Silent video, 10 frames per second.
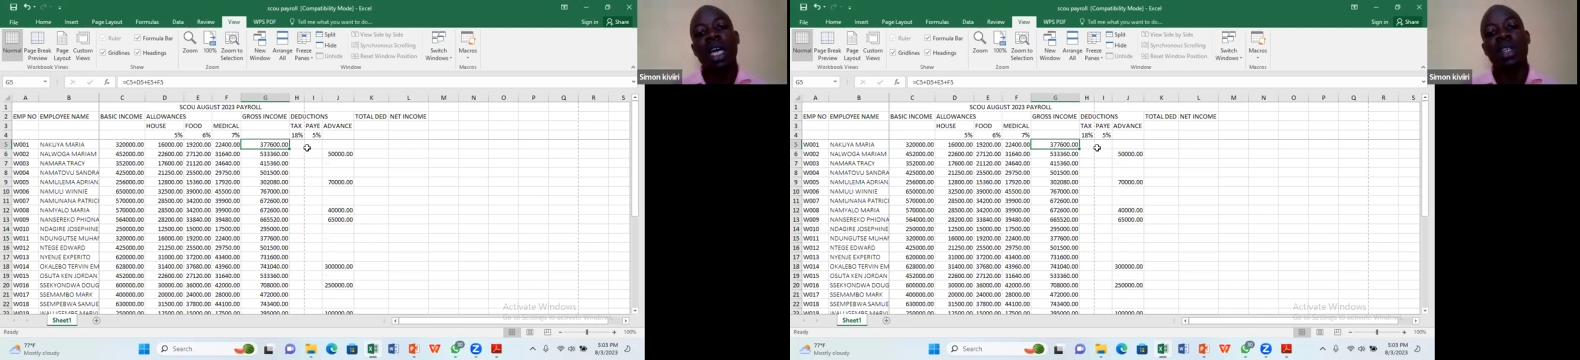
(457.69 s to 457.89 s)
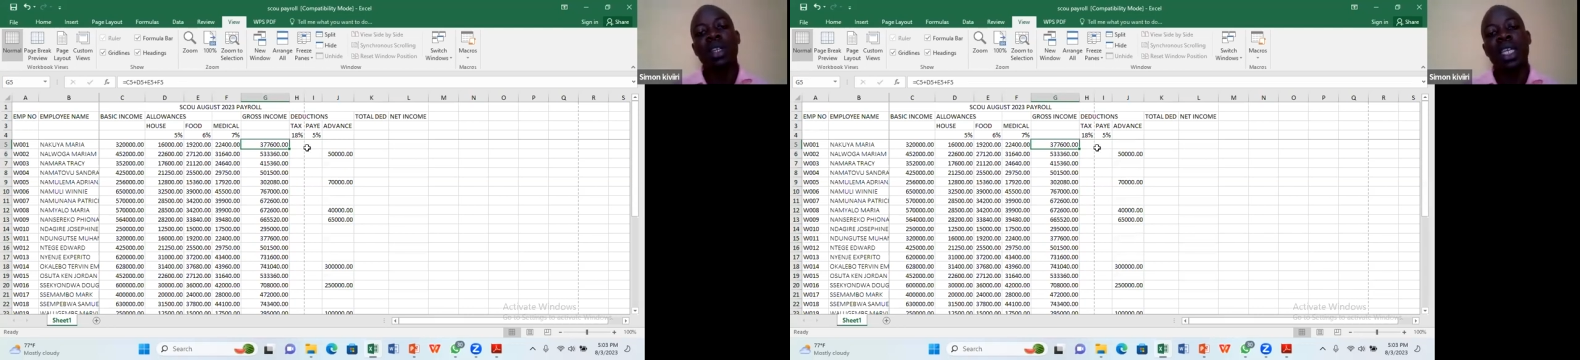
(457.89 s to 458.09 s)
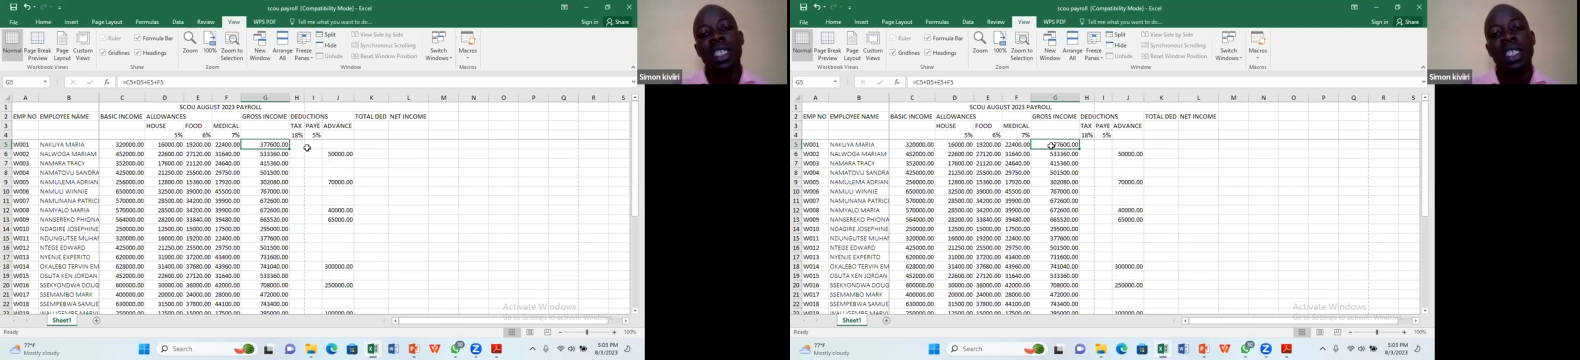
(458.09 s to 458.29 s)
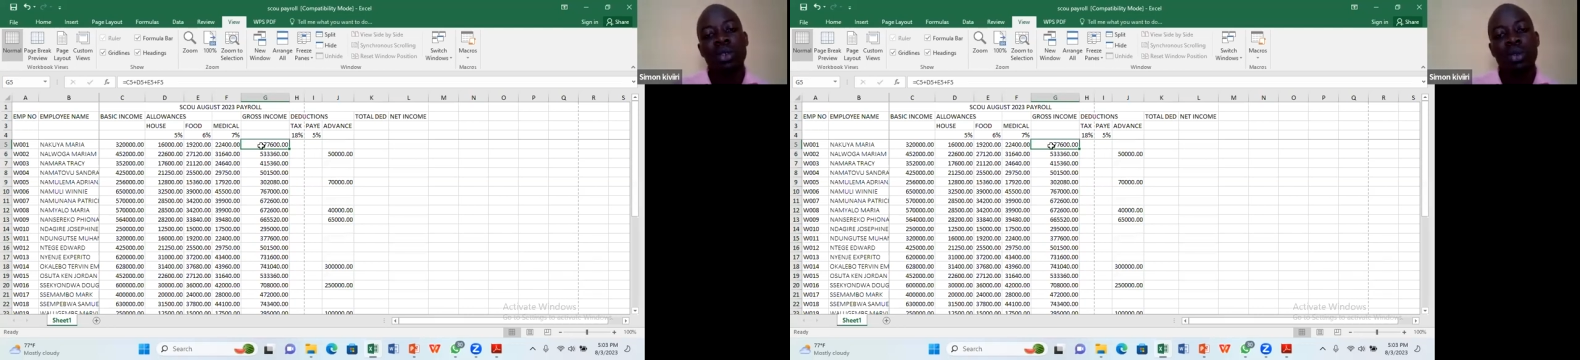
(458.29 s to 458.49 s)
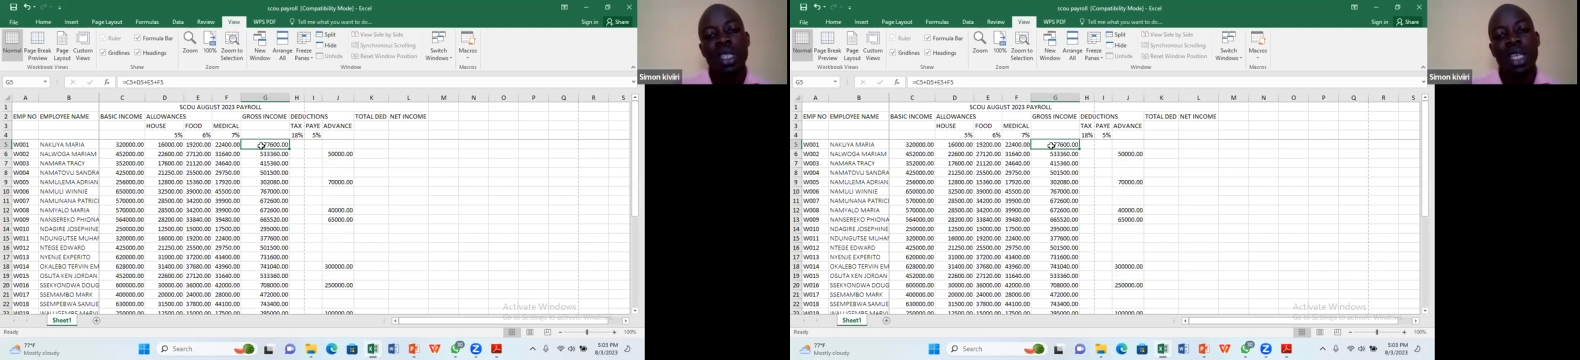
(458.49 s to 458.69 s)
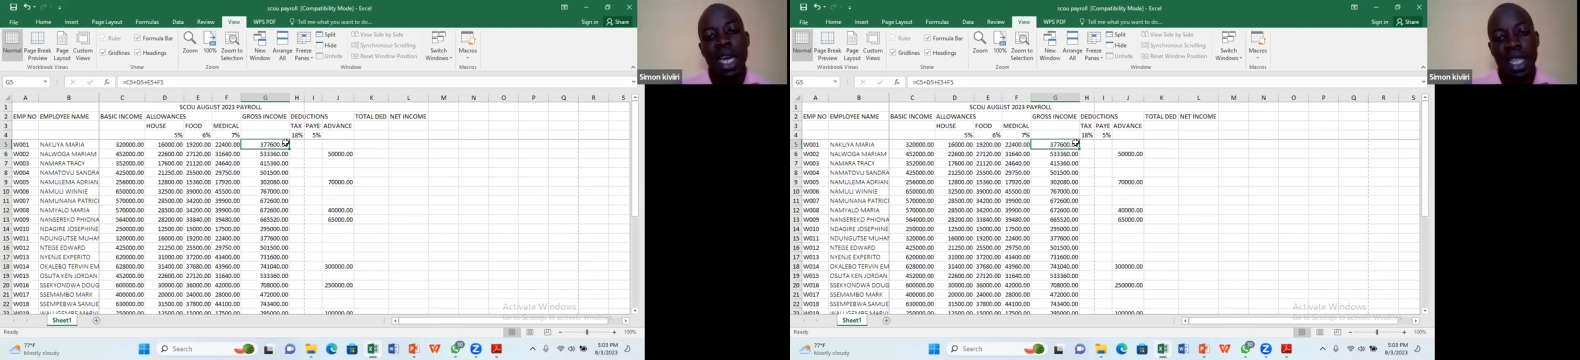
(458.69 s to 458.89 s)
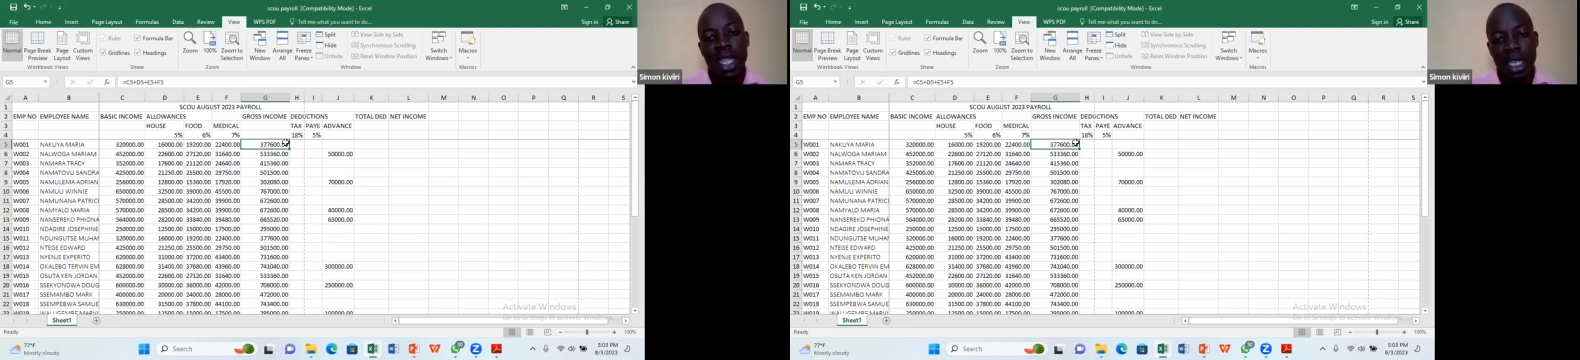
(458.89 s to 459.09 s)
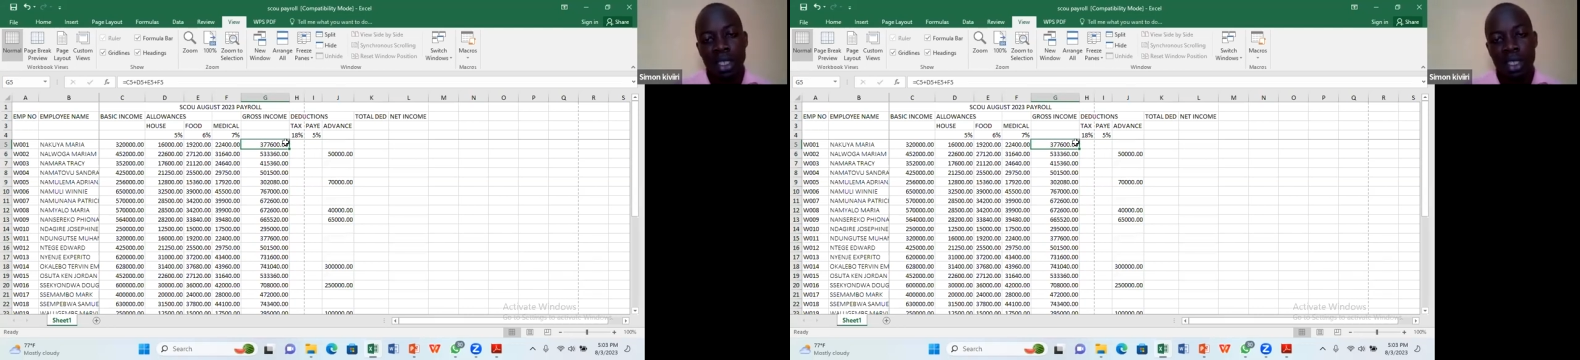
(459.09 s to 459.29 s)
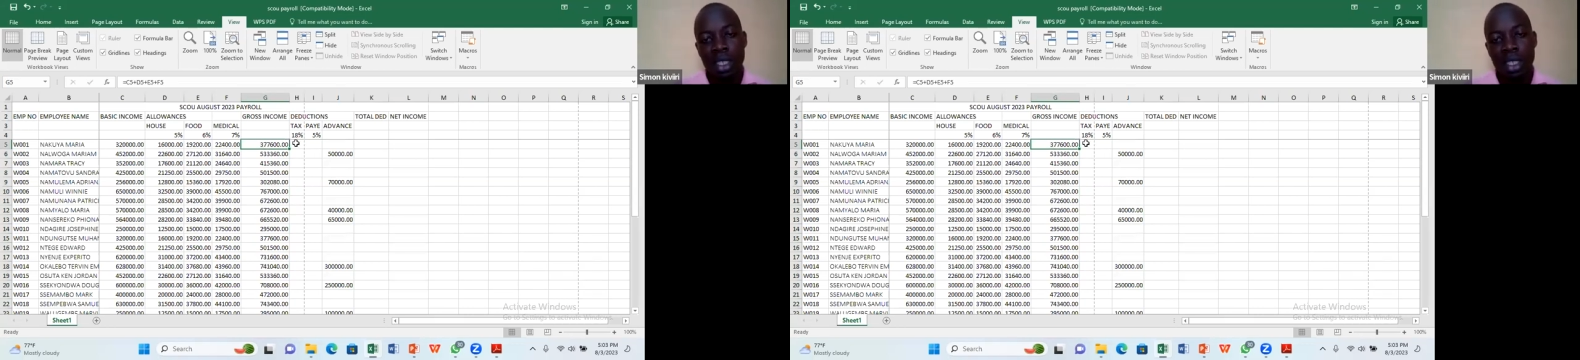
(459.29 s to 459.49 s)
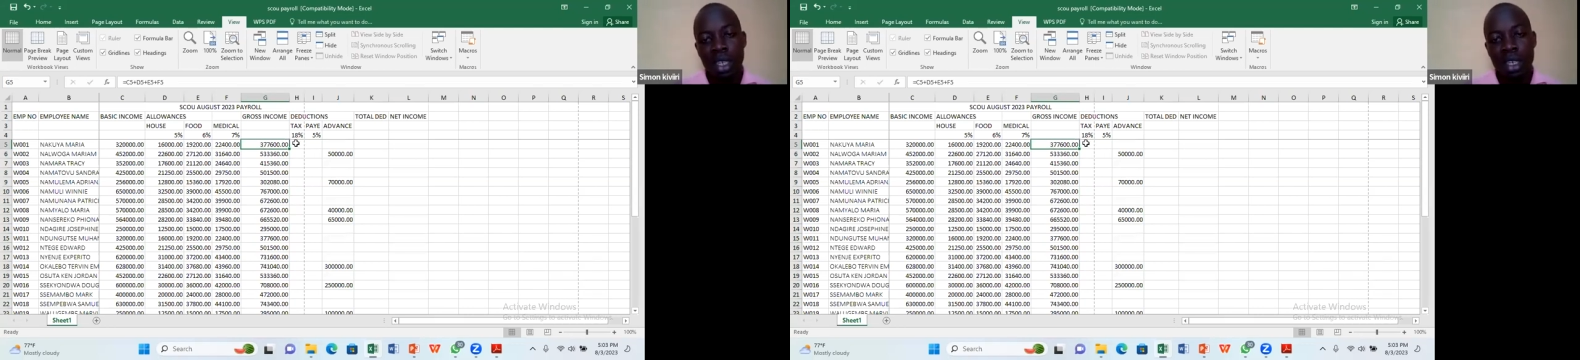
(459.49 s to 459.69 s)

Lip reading: are relating to the others.